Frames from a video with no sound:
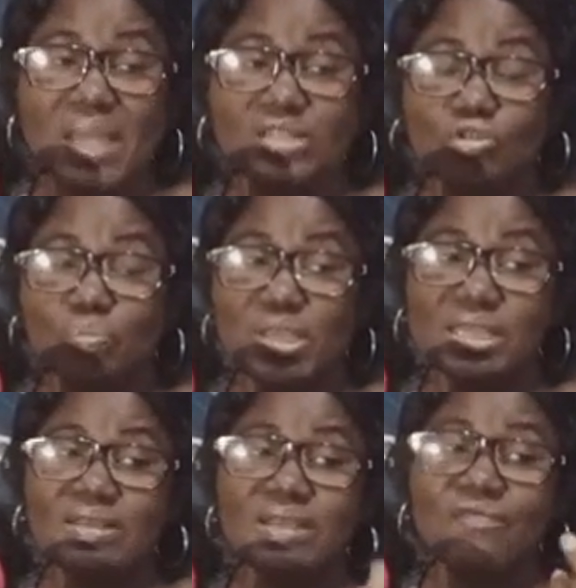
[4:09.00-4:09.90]
meant to
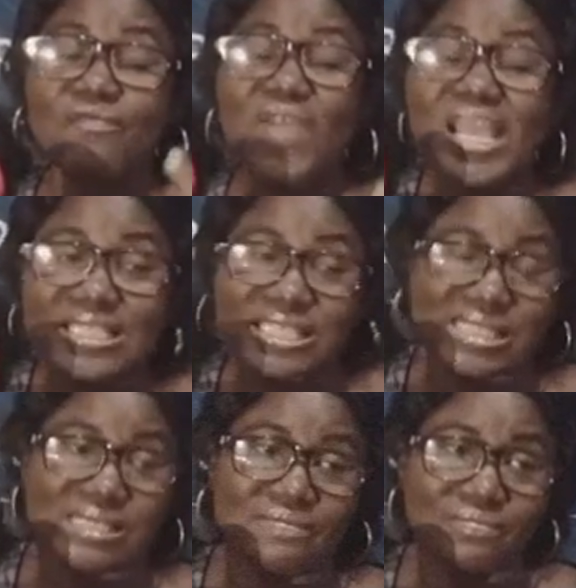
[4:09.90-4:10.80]
be
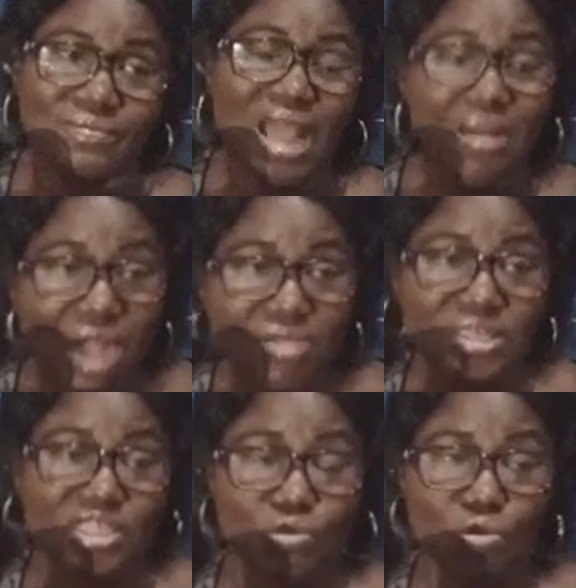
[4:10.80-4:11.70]
fence around
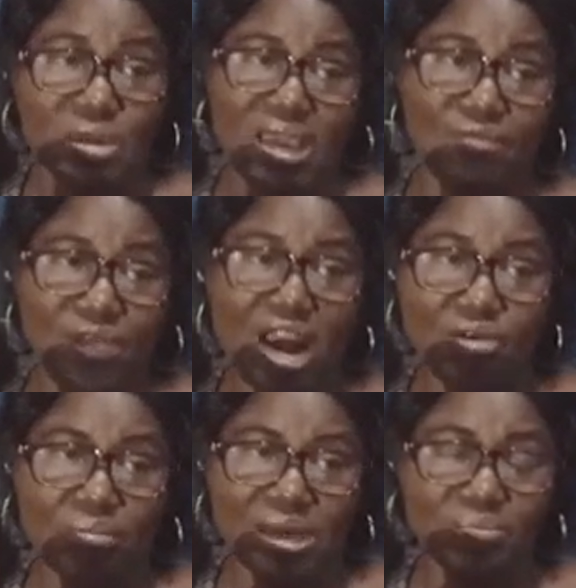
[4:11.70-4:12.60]
the school
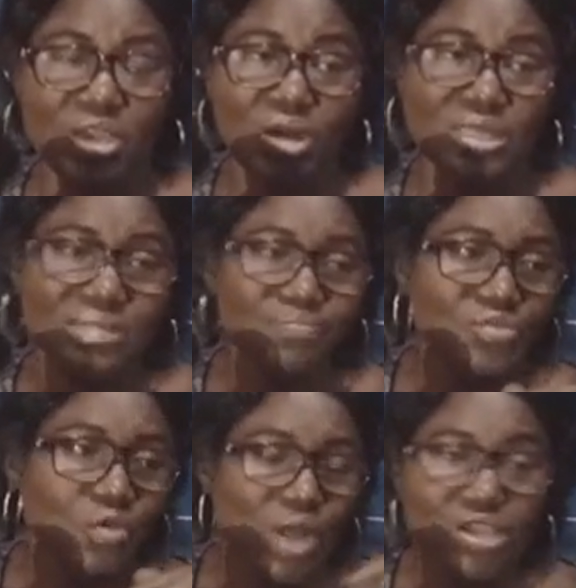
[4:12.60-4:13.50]
environment, because
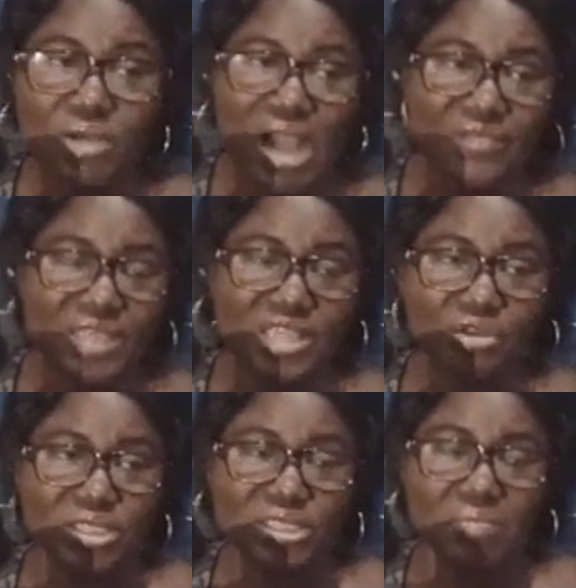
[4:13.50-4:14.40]
when you have a
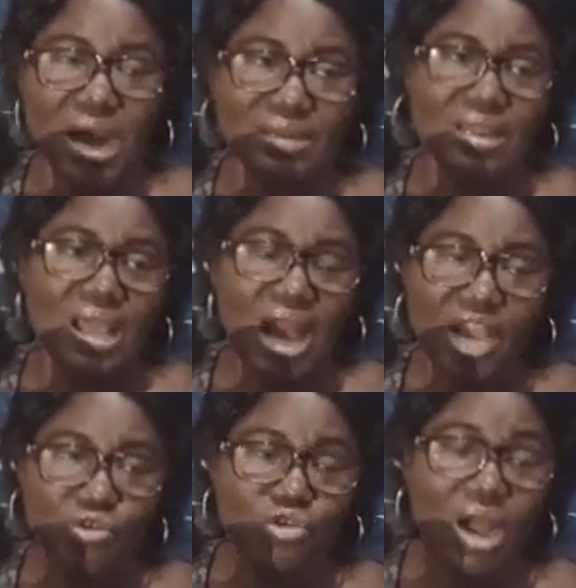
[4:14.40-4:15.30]
security man
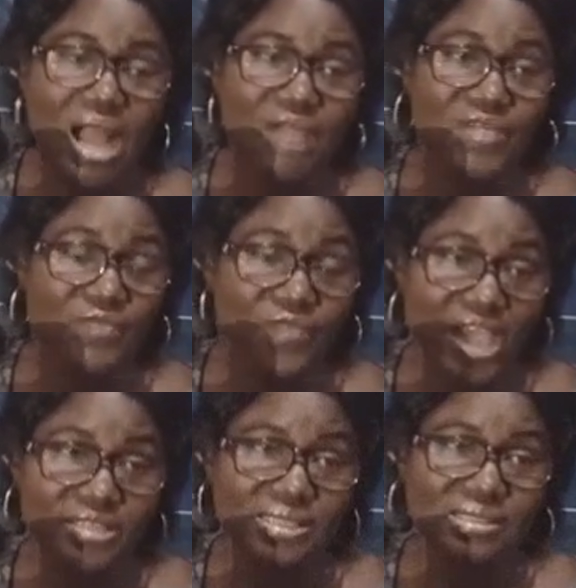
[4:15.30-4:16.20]
and you don't have a
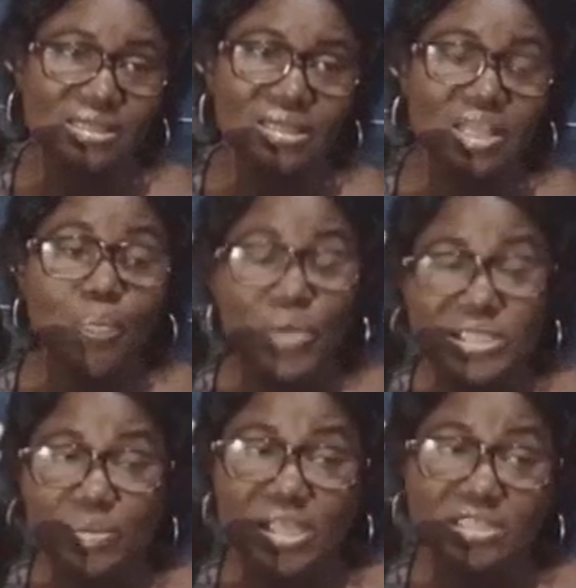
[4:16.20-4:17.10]
fence, the
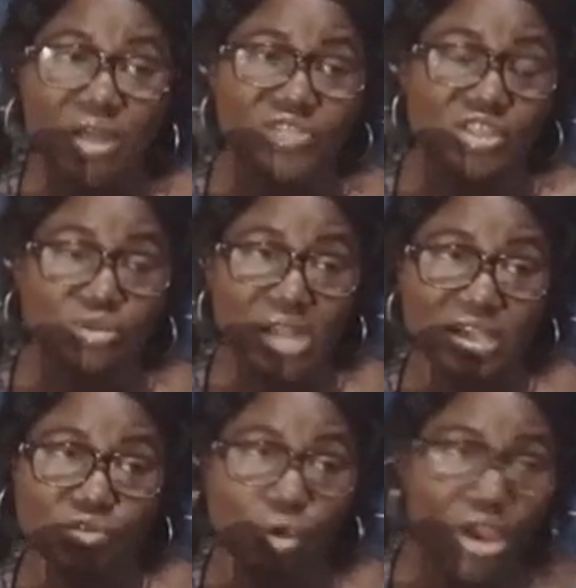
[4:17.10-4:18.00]
possibility of the
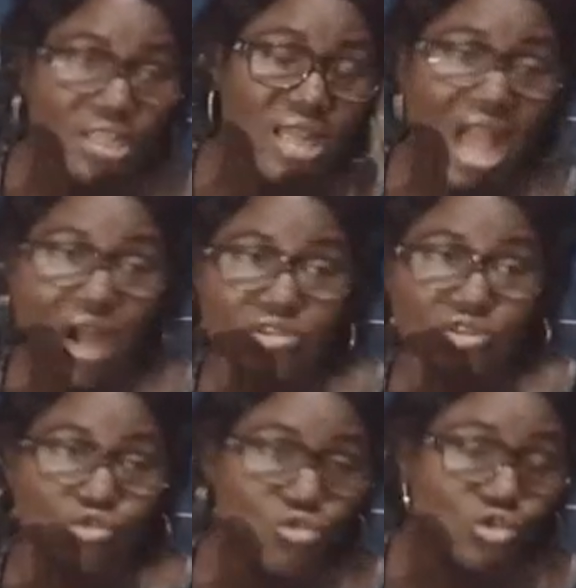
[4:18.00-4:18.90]
students going out
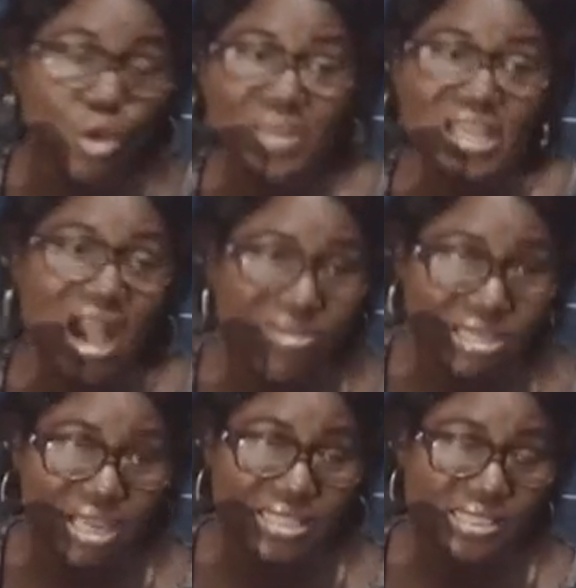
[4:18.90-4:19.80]
through so many
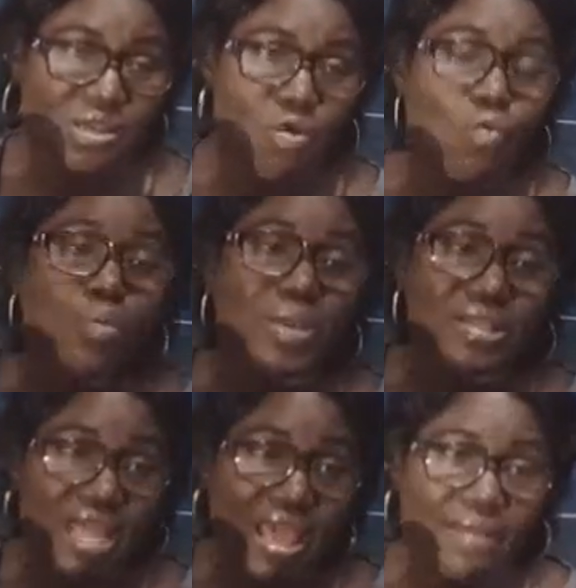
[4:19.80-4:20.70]
outlets will be
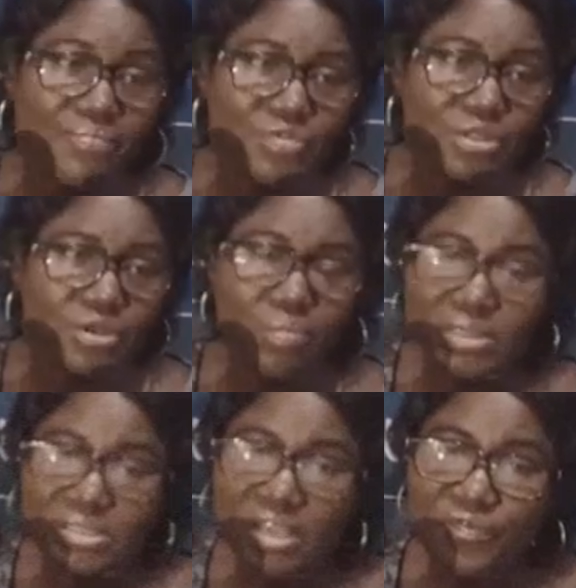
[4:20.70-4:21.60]
there.
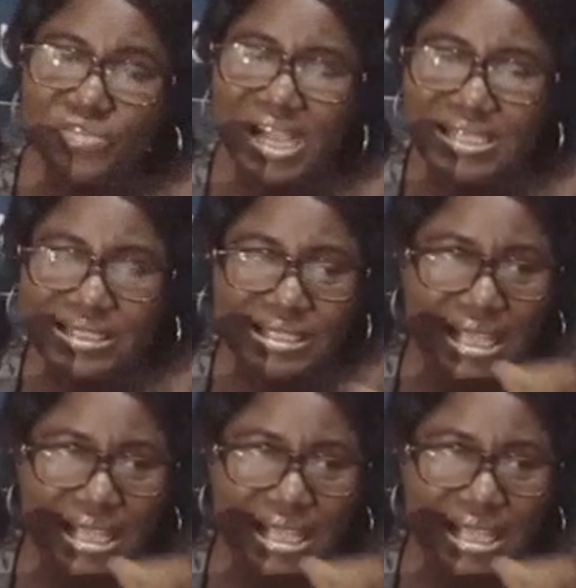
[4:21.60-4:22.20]
But if there is